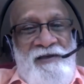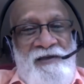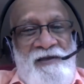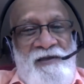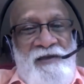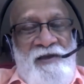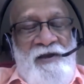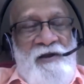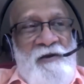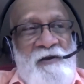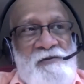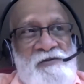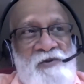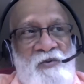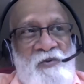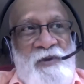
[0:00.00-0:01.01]
You know,
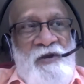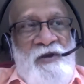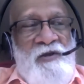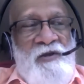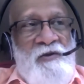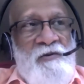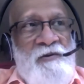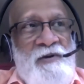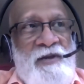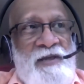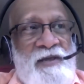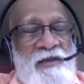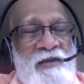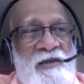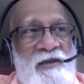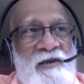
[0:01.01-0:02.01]
so when you
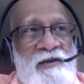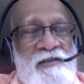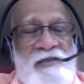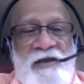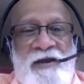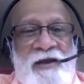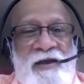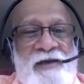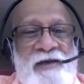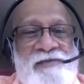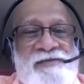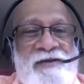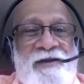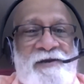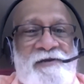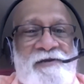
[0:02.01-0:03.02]
read the
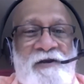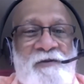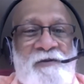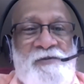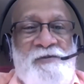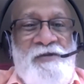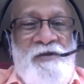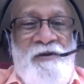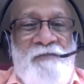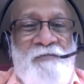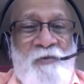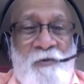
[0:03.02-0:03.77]
last letter of St.